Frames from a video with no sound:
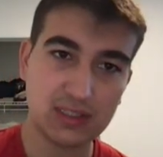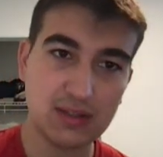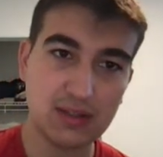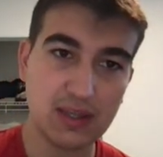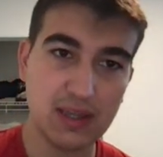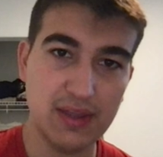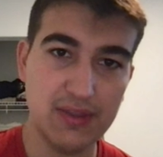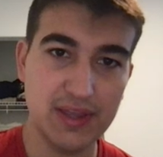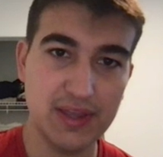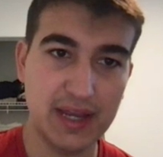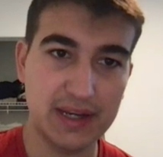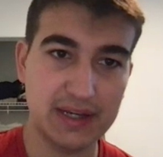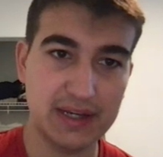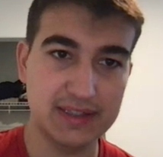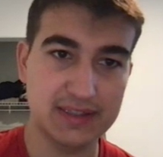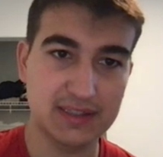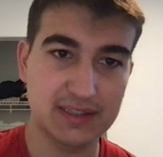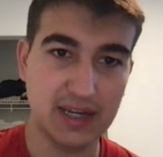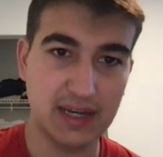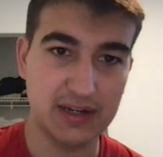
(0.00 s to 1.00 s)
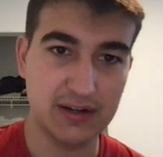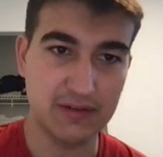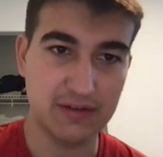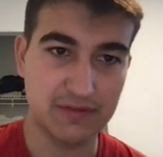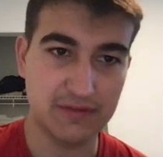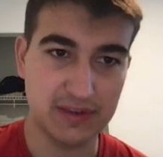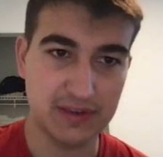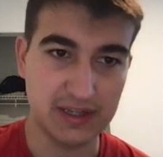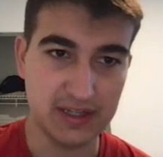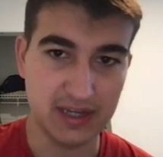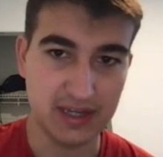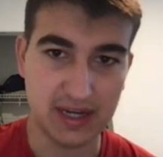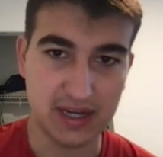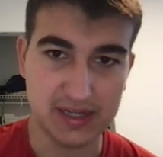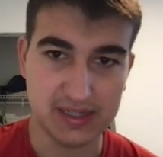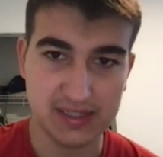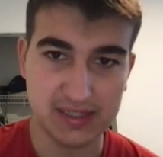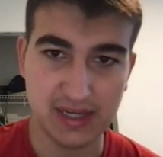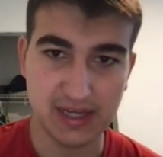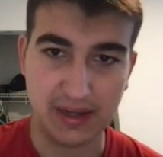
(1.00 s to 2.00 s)
And that is kind of the
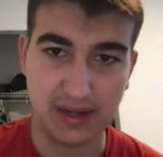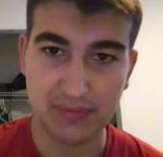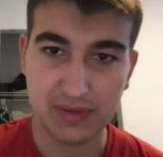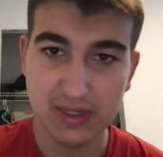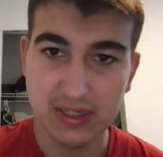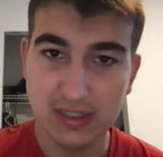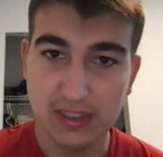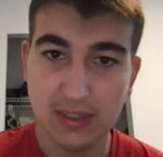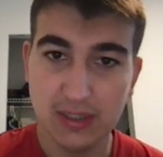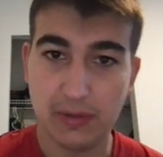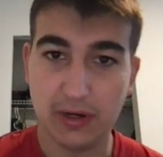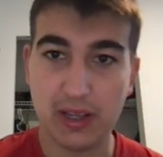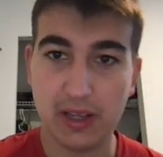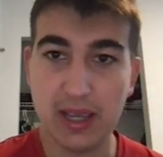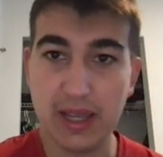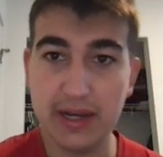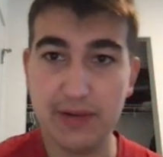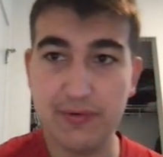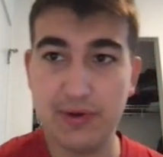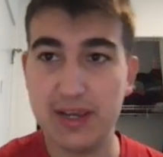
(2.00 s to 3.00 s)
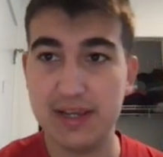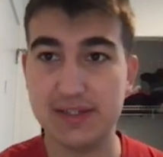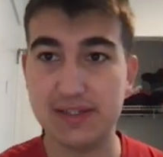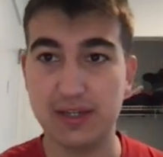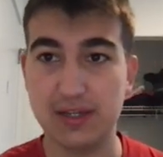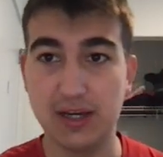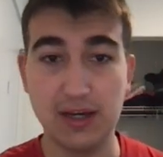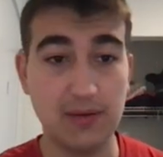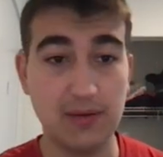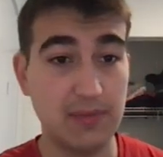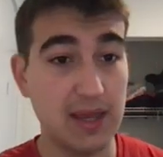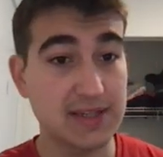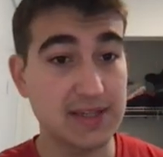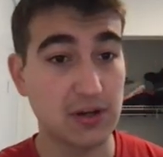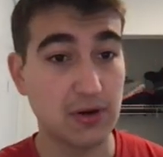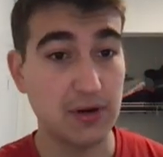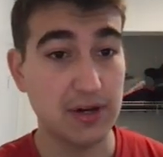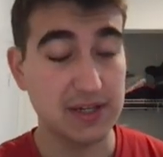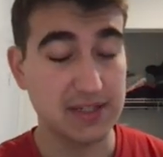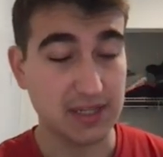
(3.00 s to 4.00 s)
idea. But anyways, as
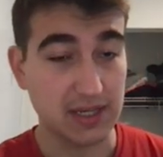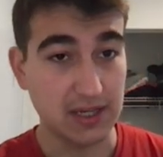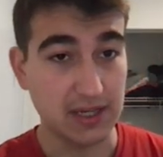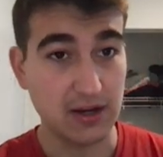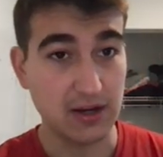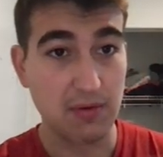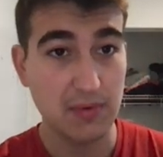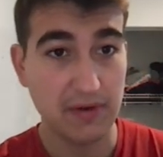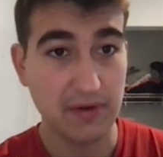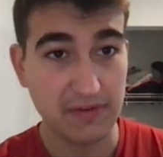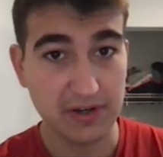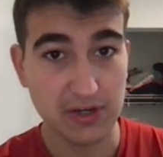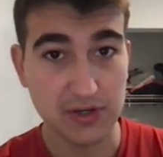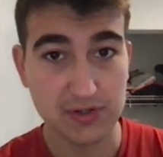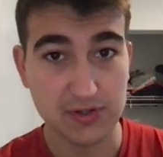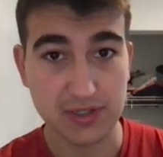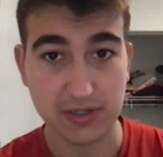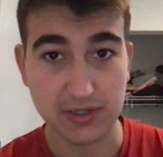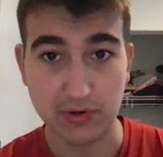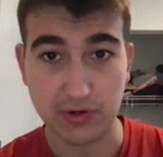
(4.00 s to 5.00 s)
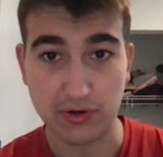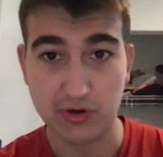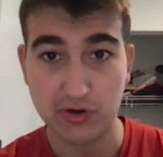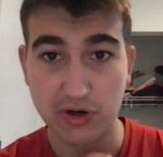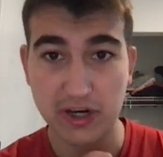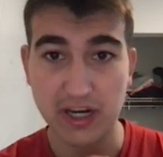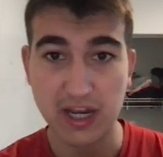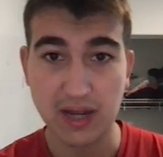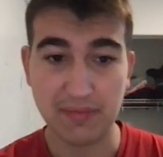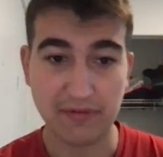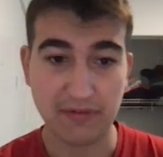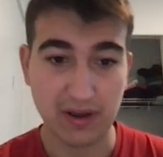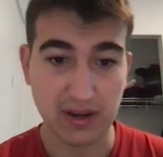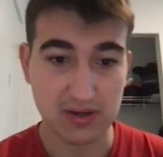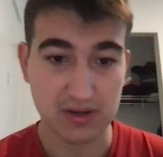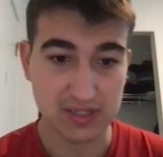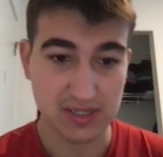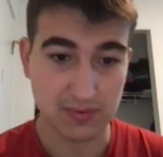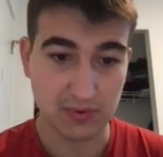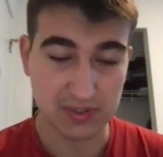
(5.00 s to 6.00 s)
always, in all my videos, I do a quick recap if I
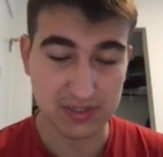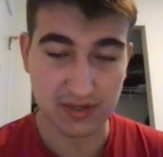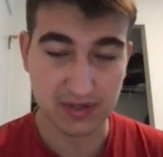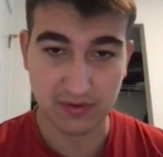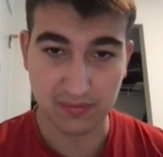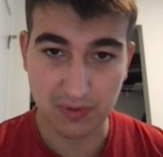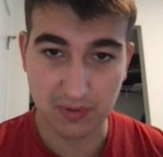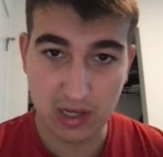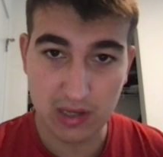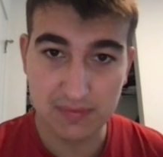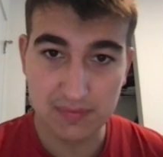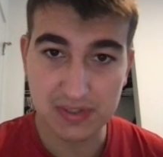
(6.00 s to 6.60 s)
was able to solve the problem.